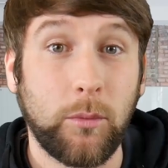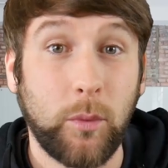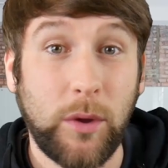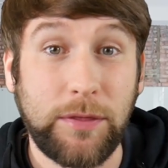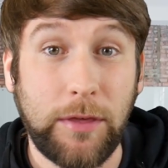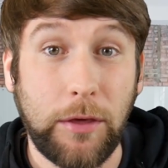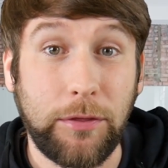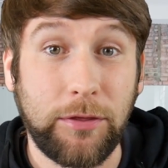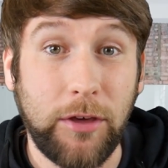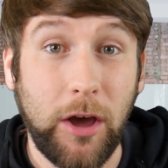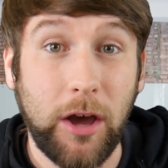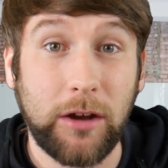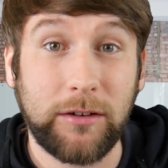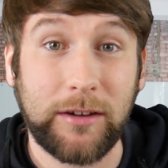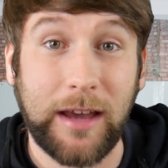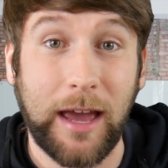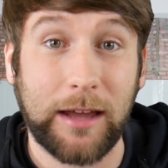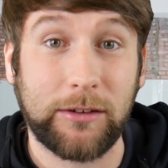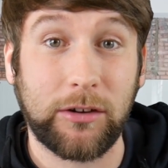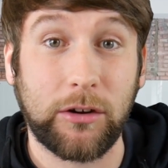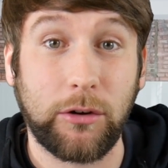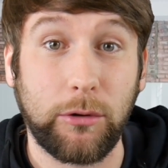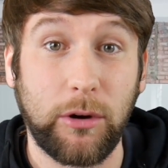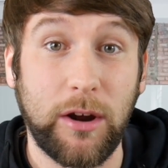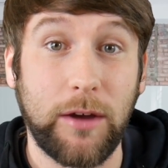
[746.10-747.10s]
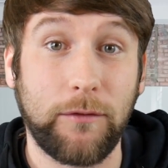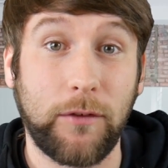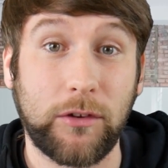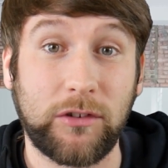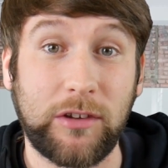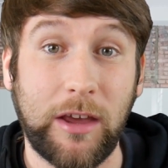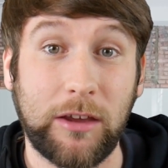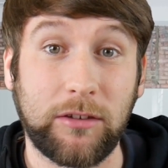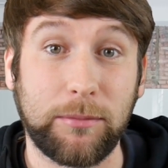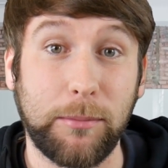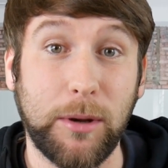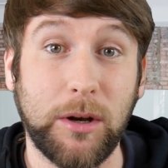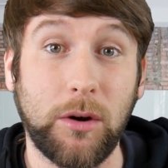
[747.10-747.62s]
With the third category of
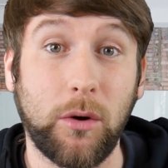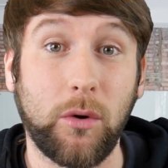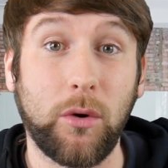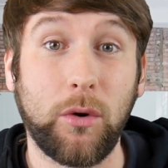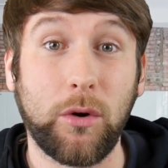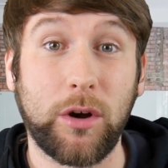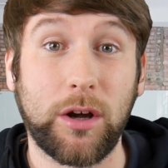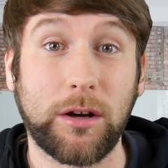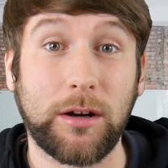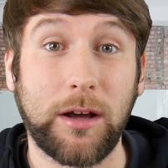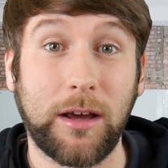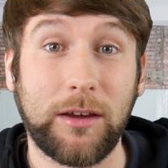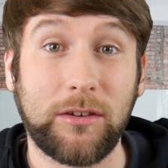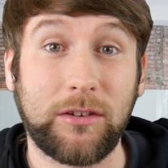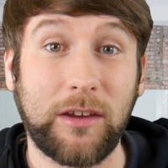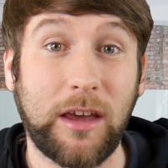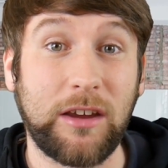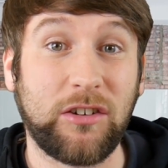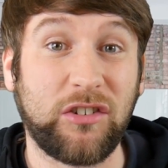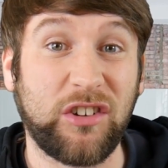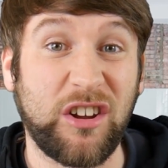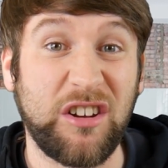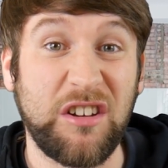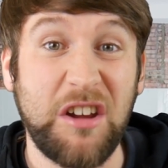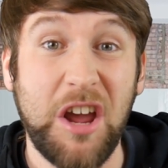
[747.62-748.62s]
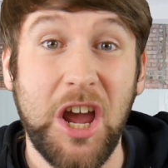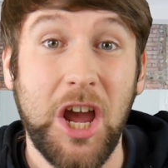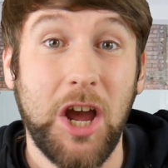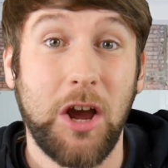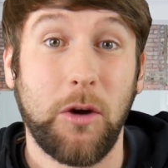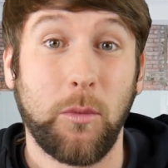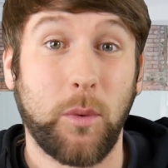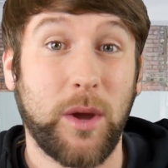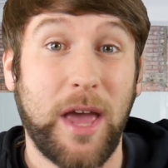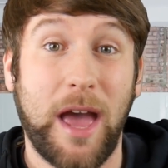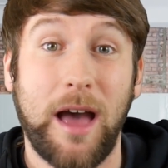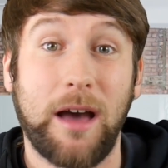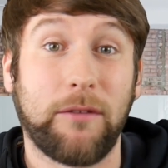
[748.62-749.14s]
assessment, organisation,
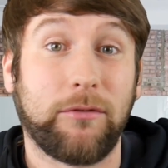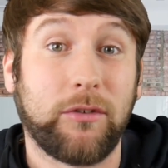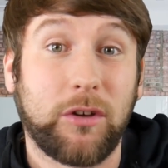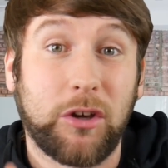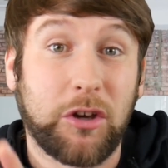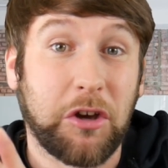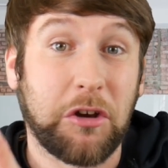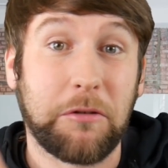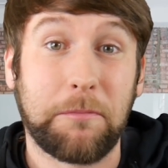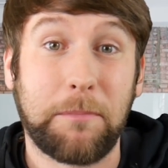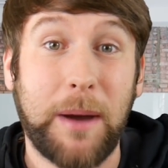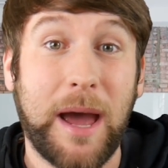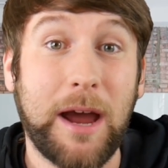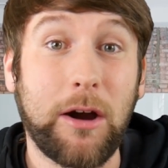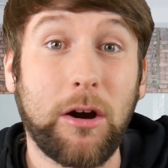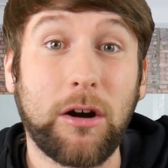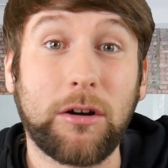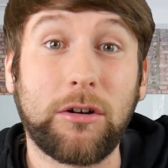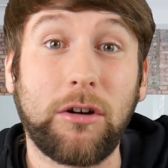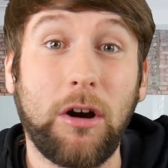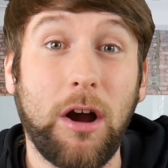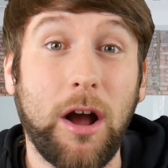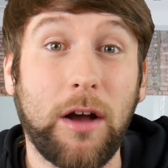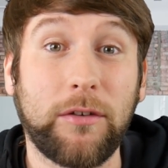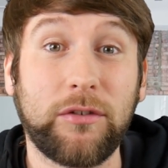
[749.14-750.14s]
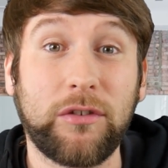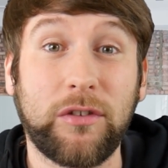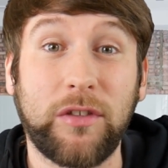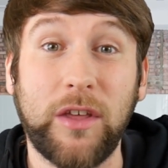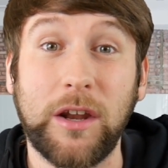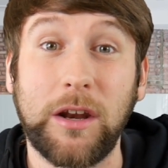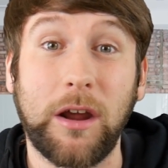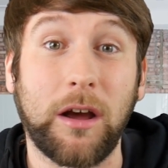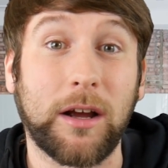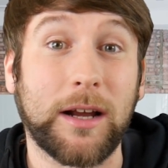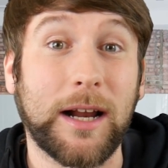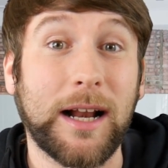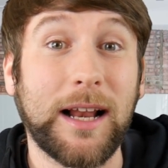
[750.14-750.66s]
we have good paragraphs
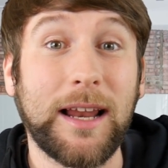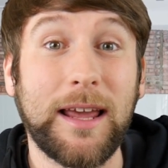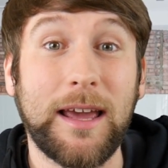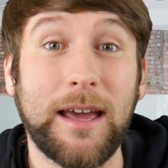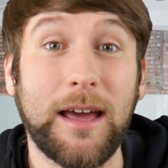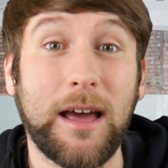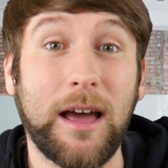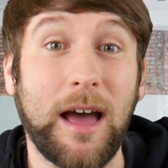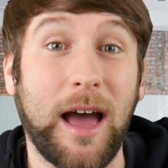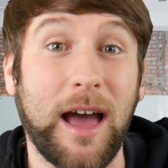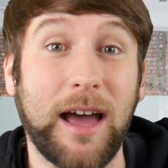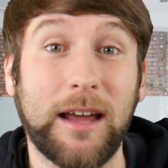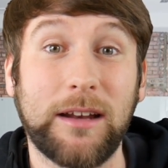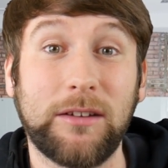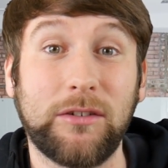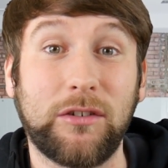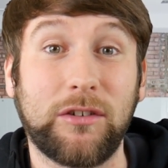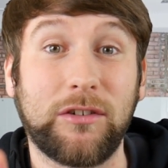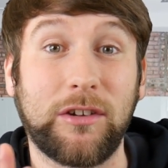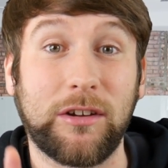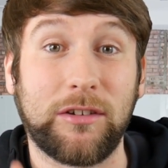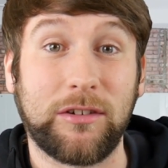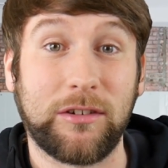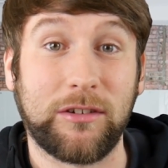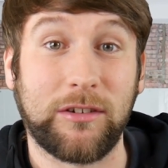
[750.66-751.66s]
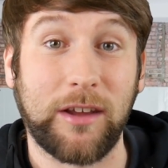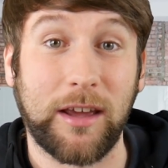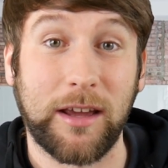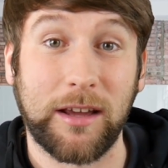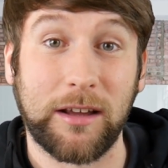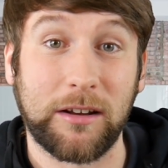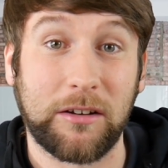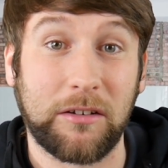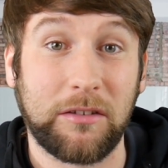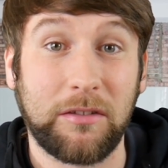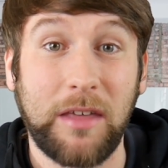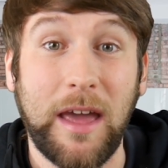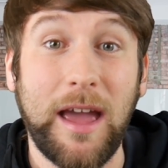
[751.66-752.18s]
that are clear and
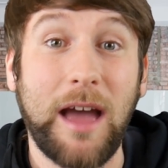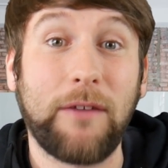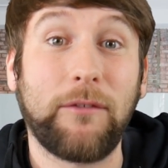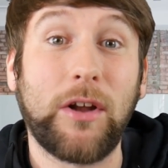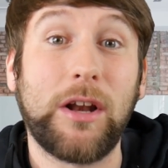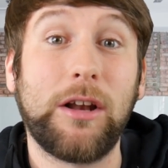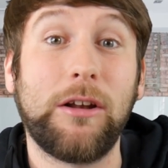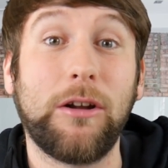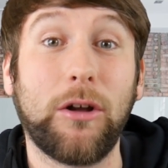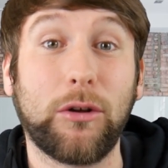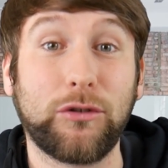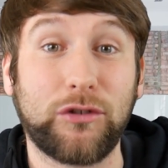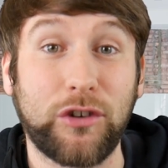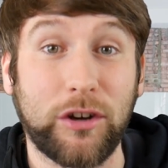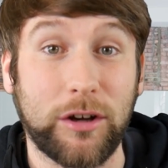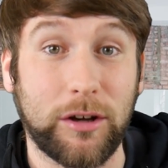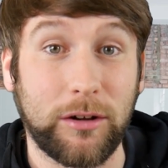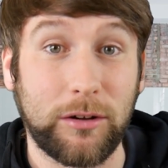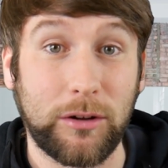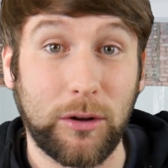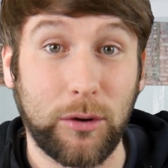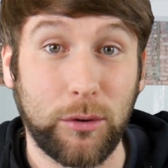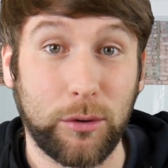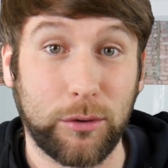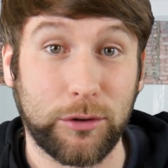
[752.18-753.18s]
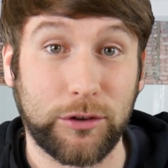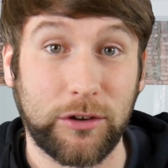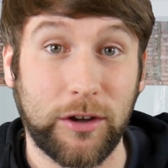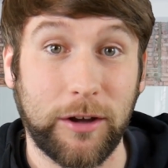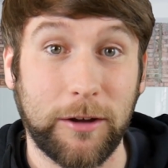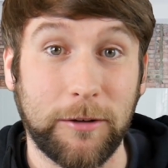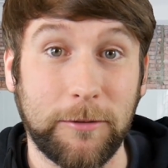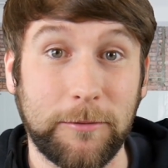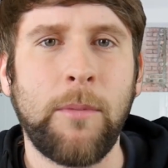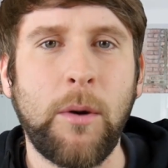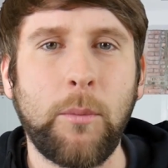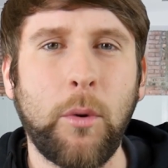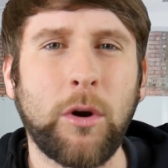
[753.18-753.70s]
distinct. They have a logical order.
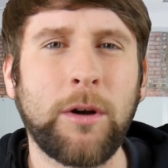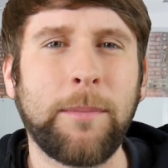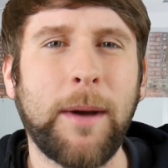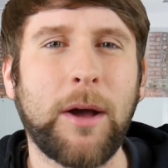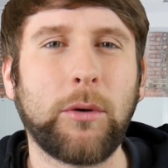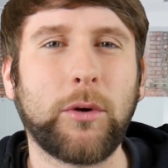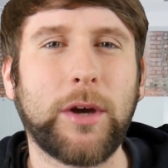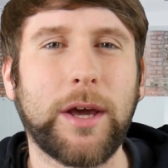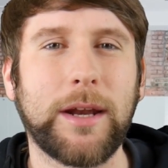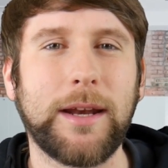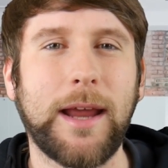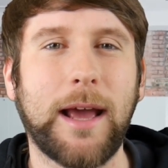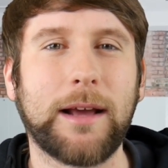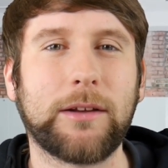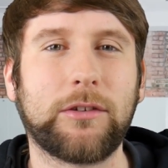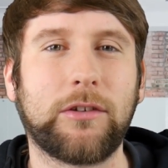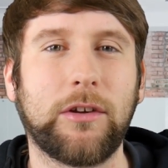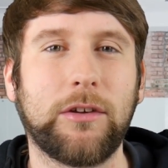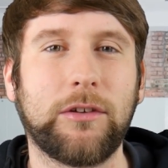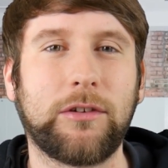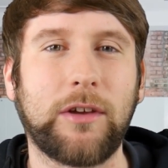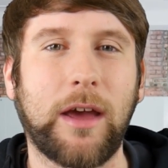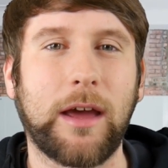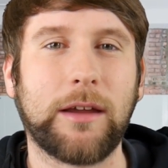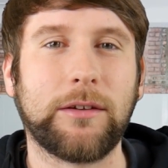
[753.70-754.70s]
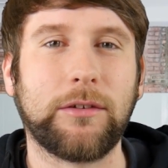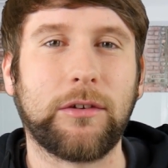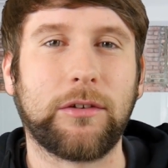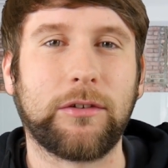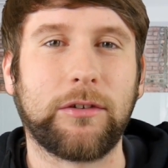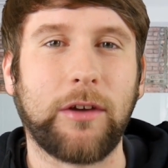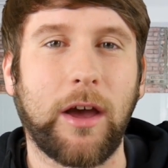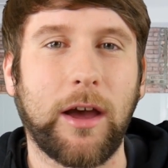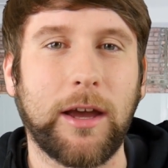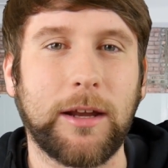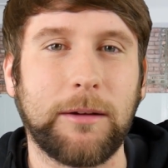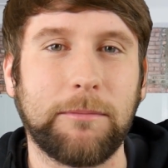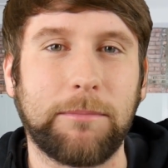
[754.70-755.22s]
But what about connectors and
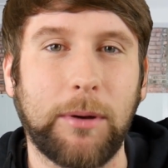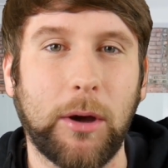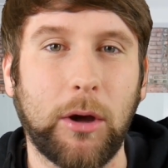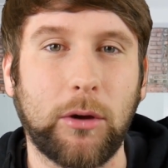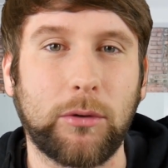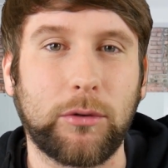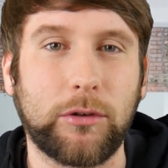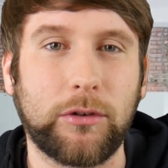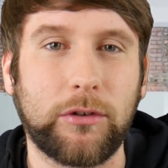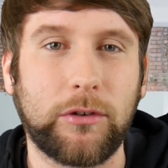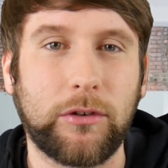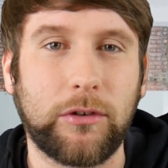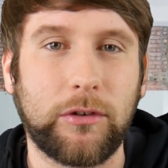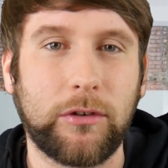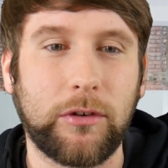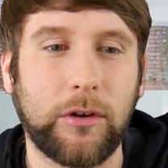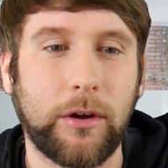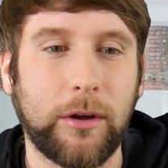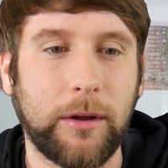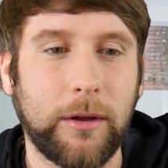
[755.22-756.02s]
signposts?